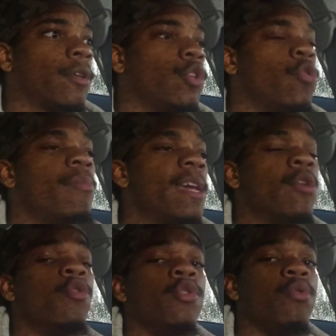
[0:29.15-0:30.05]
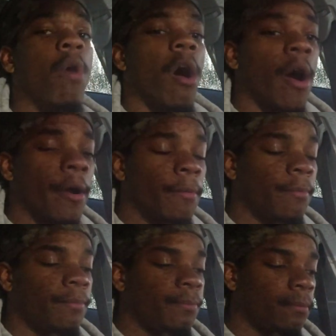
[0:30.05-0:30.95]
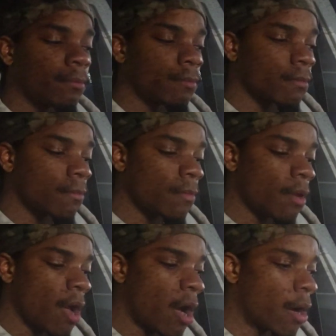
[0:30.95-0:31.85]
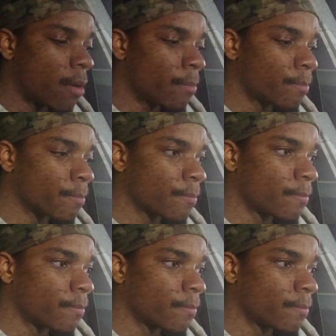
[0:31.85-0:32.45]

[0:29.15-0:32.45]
you being who you are um,